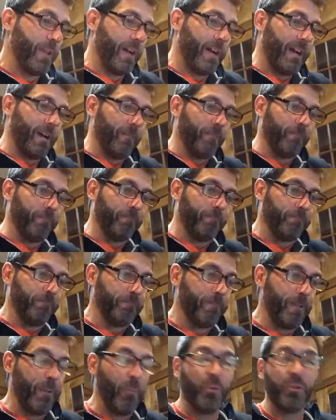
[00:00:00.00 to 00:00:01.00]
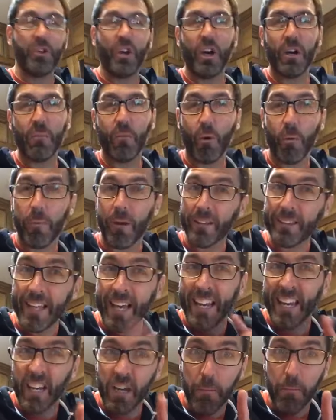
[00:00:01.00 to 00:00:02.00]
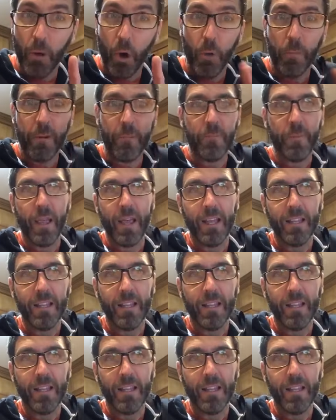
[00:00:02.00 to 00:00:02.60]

And we'll talk more about that in a moment.